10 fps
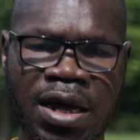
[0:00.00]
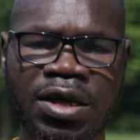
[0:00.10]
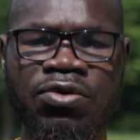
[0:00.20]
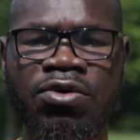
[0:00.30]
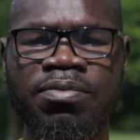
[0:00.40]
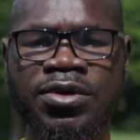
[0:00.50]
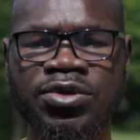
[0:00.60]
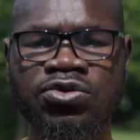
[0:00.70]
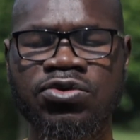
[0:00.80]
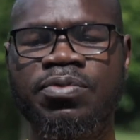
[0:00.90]
You will be
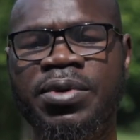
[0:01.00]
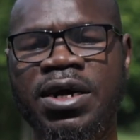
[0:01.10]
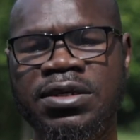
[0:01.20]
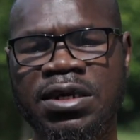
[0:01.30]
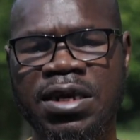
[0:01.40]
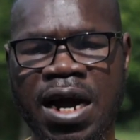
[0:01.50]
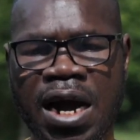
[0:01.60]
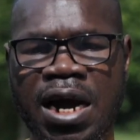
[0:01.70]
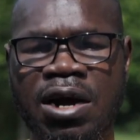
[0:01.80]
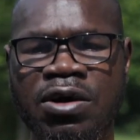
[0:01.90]
surprised at
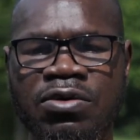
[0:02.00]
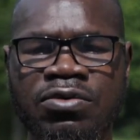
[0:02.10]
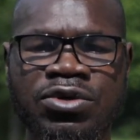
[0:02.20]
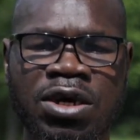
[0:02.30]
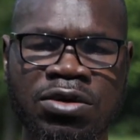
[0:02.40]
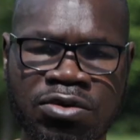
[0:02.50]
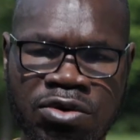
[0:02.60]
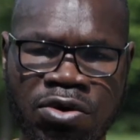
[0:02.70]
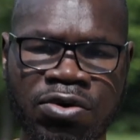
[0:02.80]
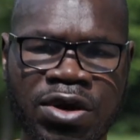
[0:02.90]
how your
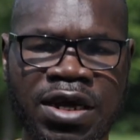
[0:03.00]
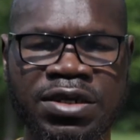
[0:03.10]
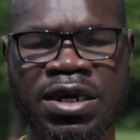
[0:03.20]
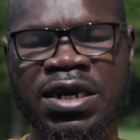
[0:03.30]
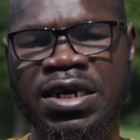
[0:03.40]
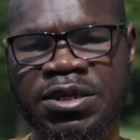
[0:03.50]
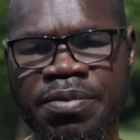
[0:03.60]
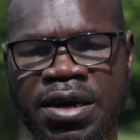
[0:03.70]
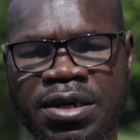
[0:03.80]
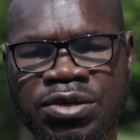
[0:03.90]
knowledge and
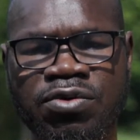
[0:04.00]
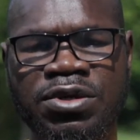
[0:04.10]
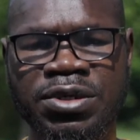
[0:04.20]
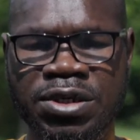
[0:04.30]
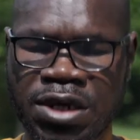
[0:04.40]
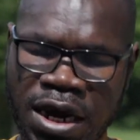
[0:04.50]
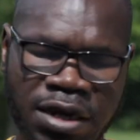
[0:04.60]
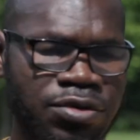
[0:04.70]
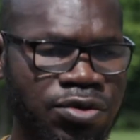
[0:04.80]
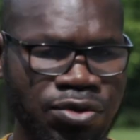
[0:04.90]
experience will
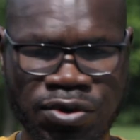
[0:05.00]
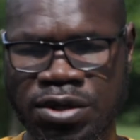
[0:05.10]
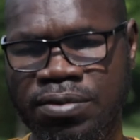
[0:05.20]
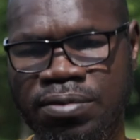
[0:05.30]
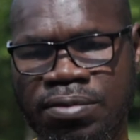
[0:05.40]
shine through it.